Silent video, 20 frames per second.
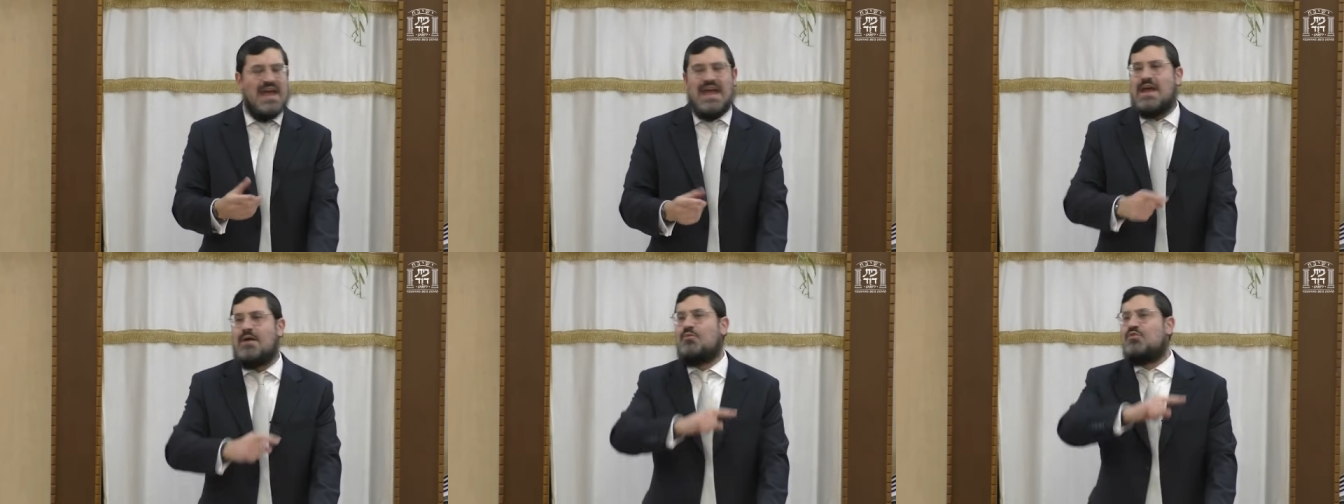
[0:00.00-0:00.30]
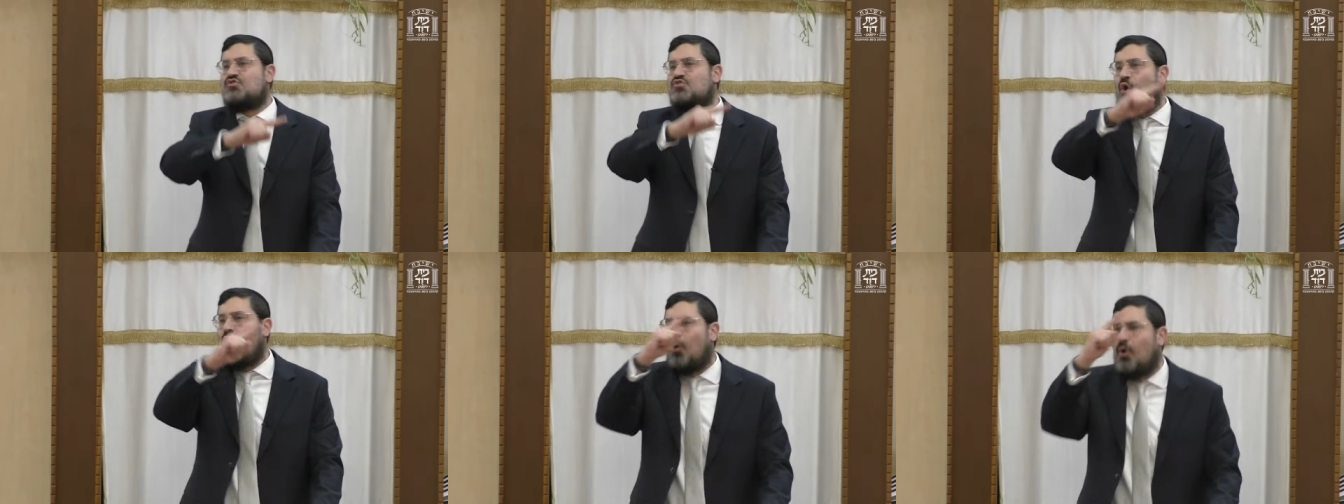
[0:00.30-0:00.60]
It
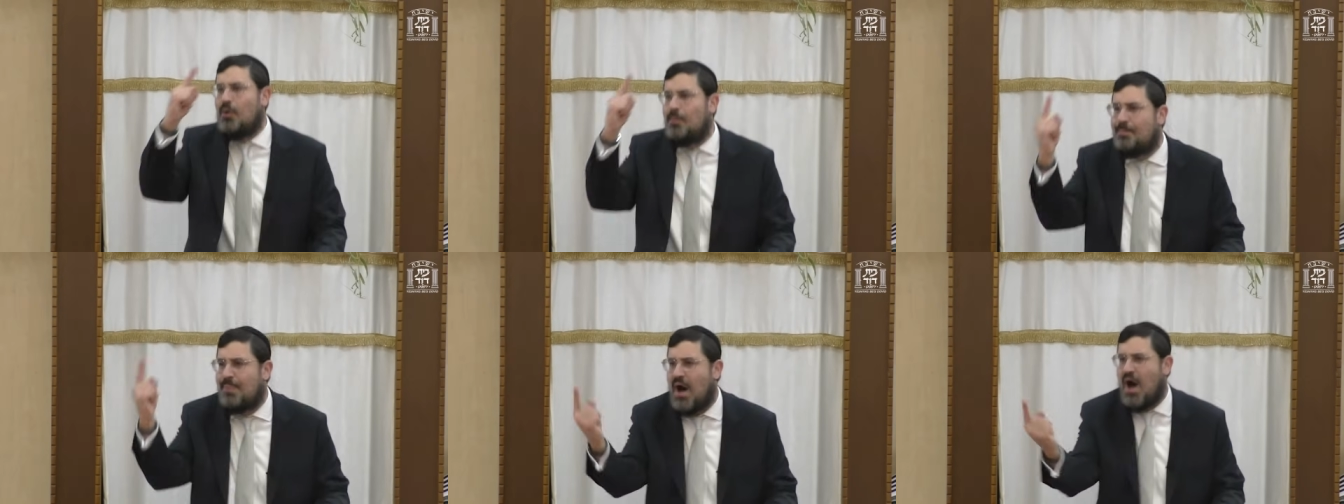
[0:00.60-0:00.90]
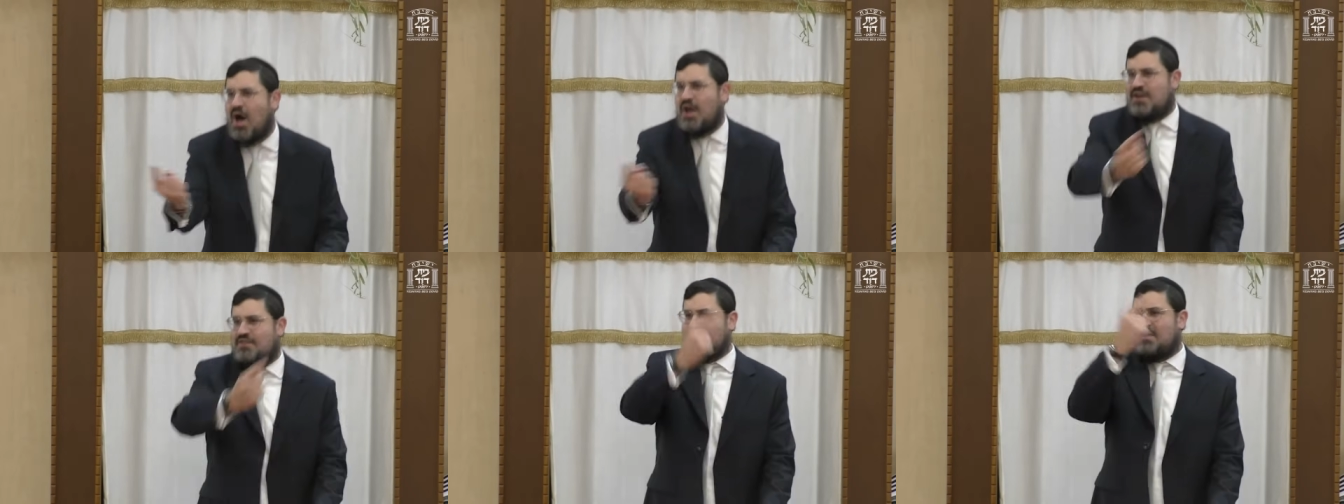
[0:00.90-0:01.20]
was all
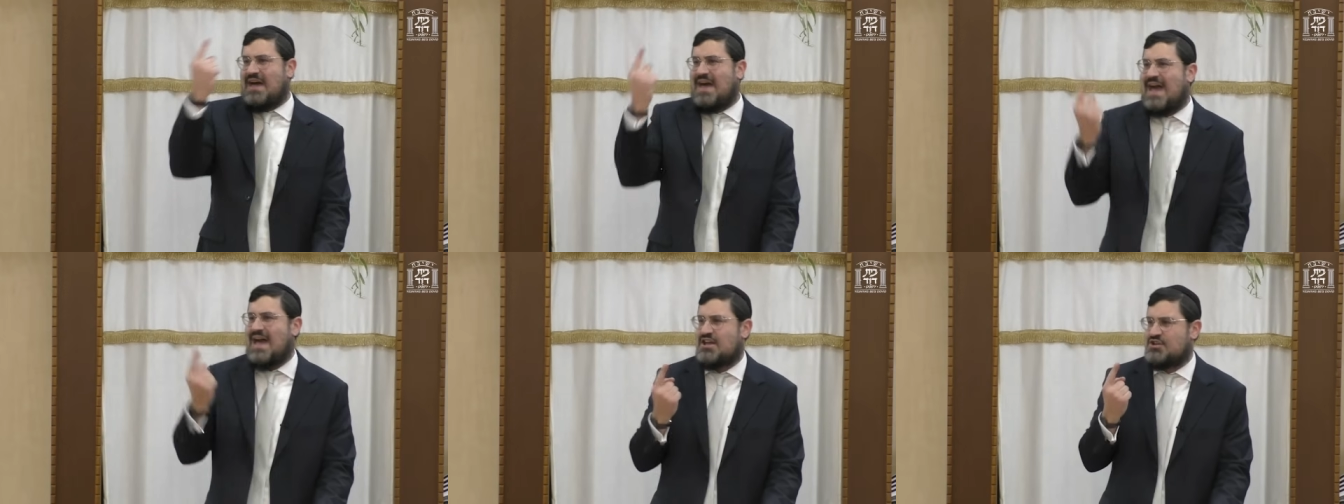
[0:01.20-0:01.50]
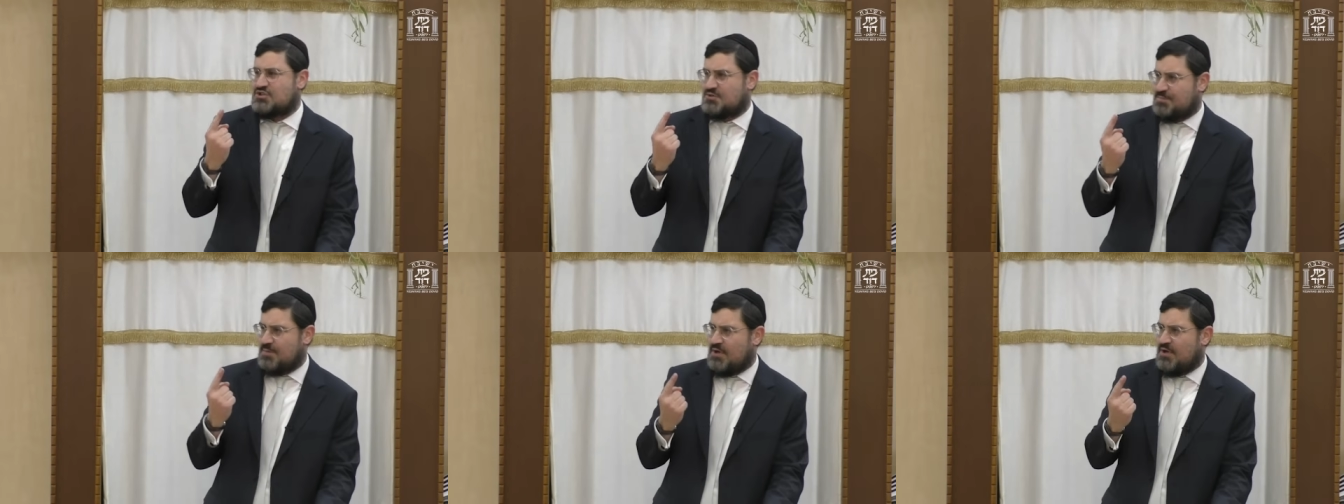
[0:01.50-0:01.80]
part of the
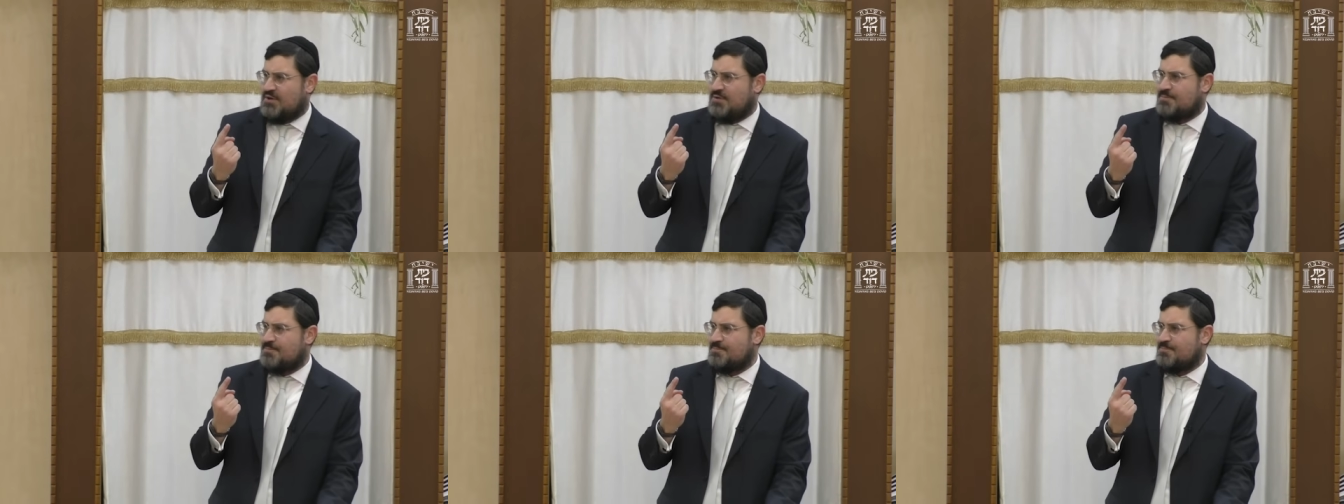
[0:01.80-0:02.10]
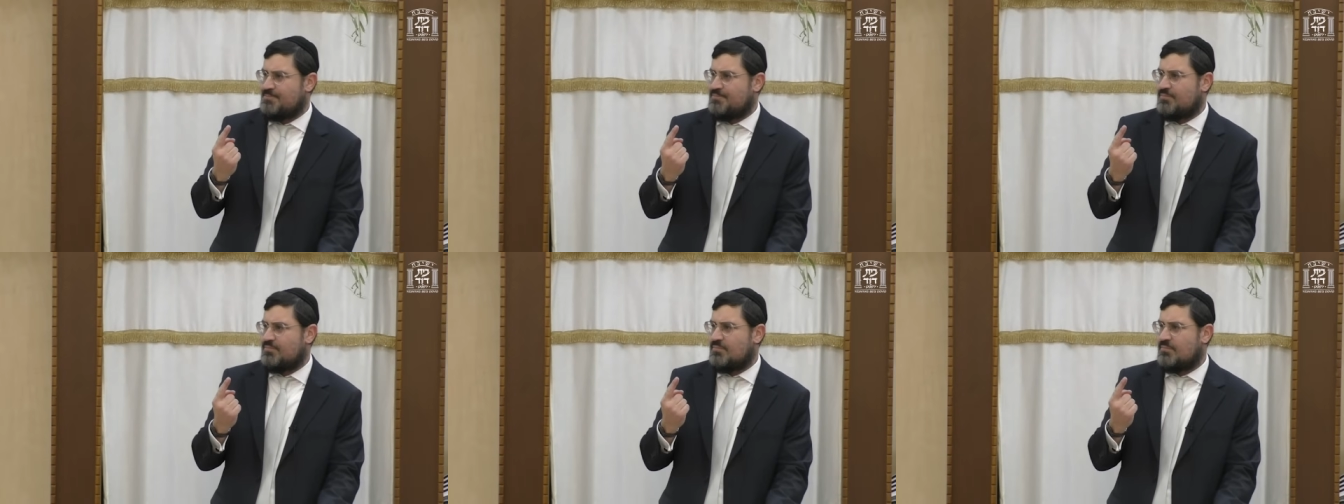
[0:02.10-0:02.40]
cheshbon.
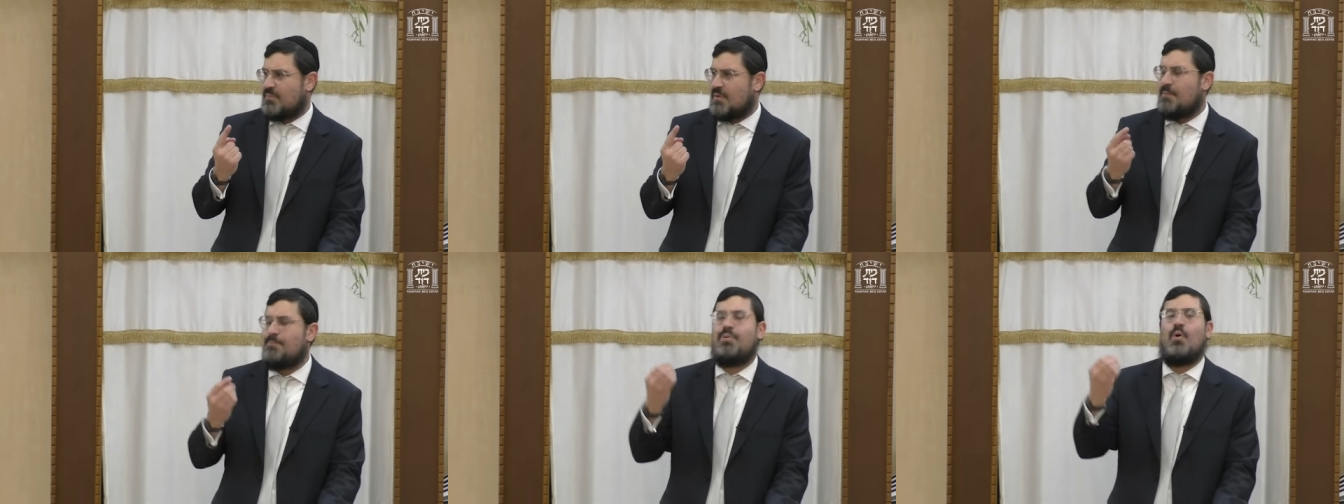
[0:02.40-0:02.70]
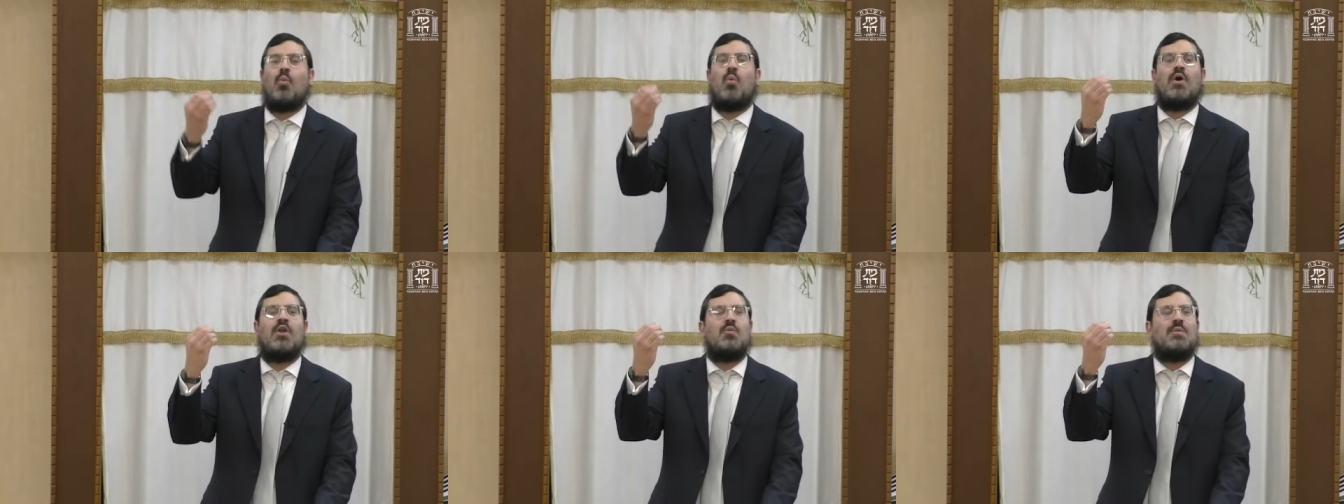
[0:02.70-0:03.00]

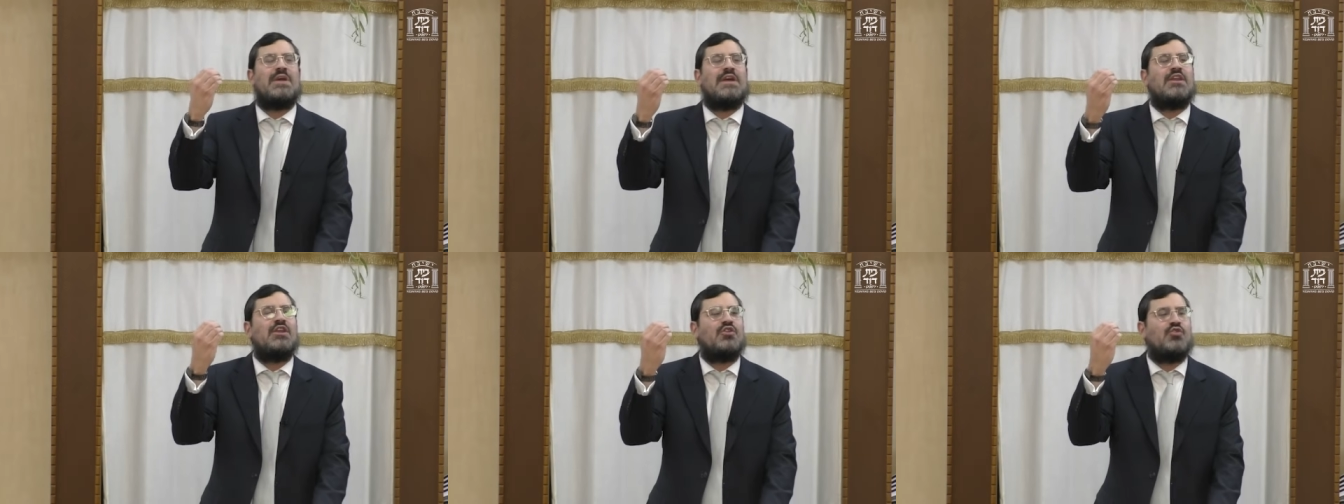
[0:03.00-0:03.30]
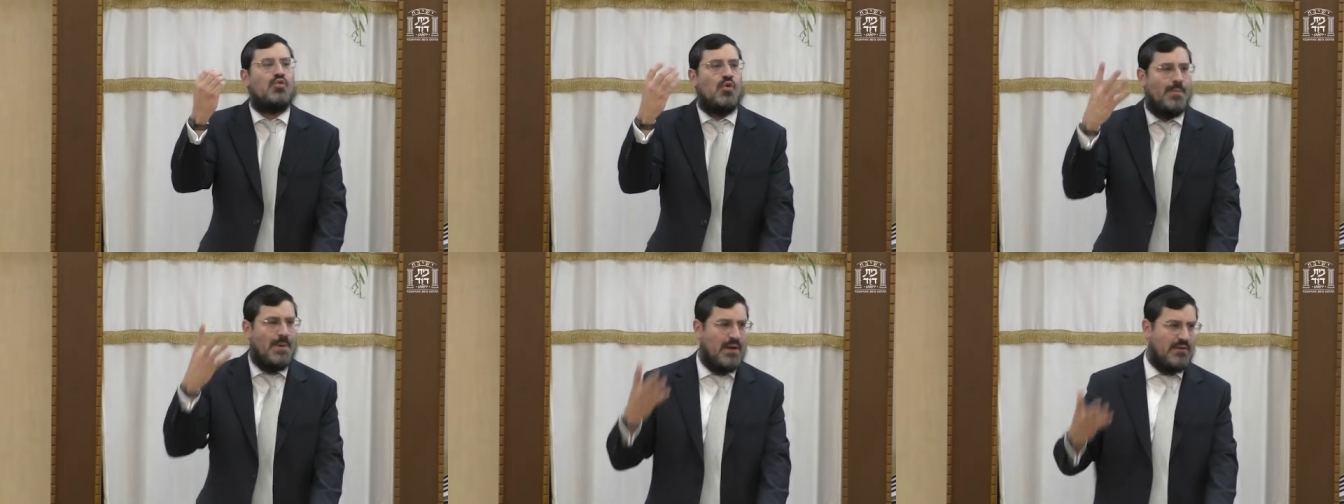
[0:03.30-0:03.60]
But what are we going to
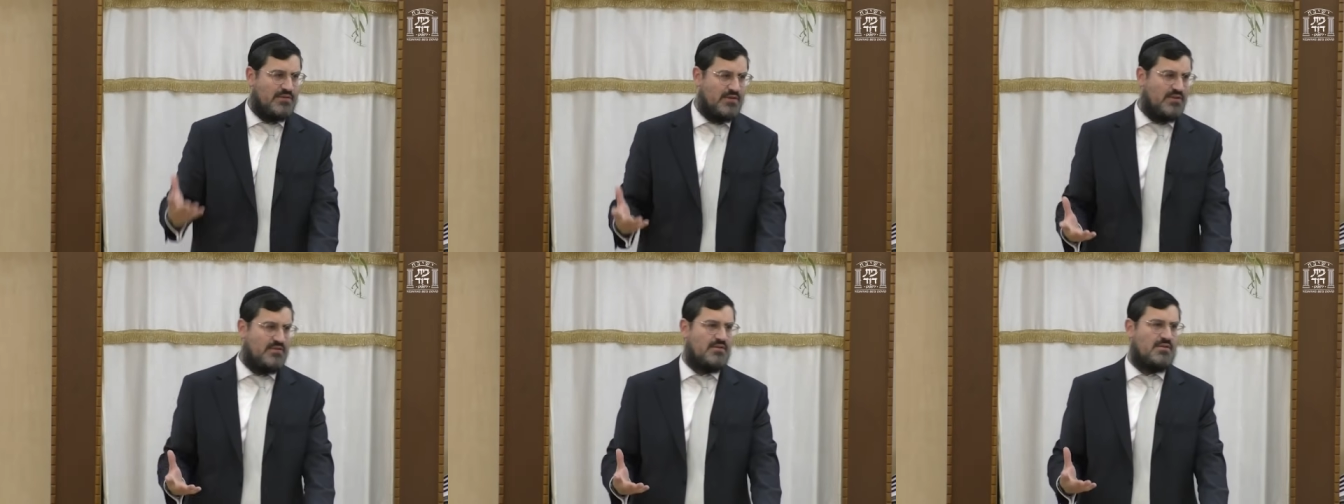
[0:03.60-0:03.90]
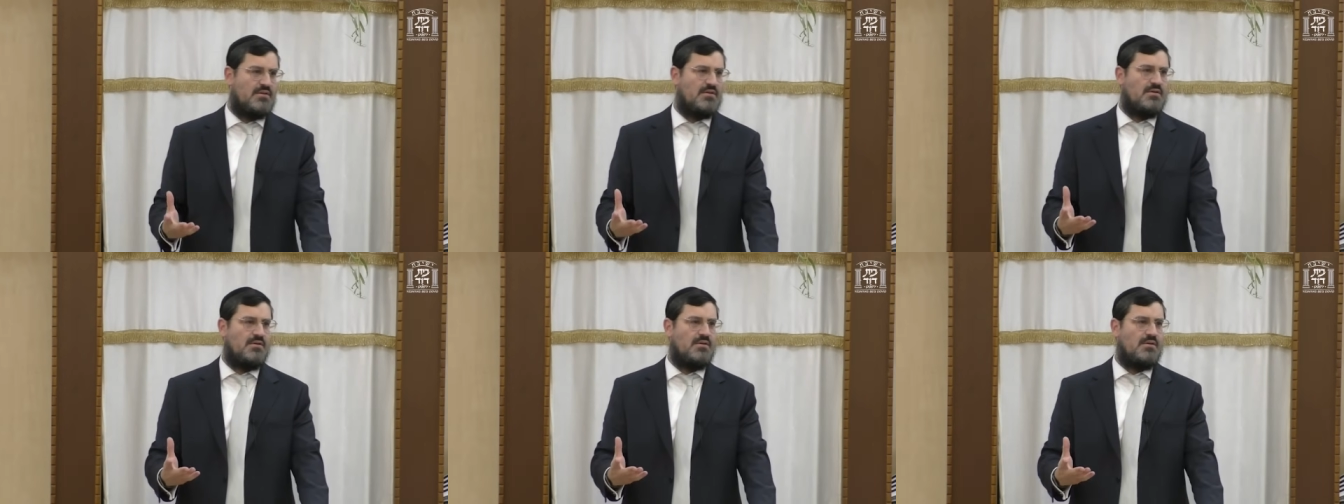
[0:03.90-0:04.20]
do about it?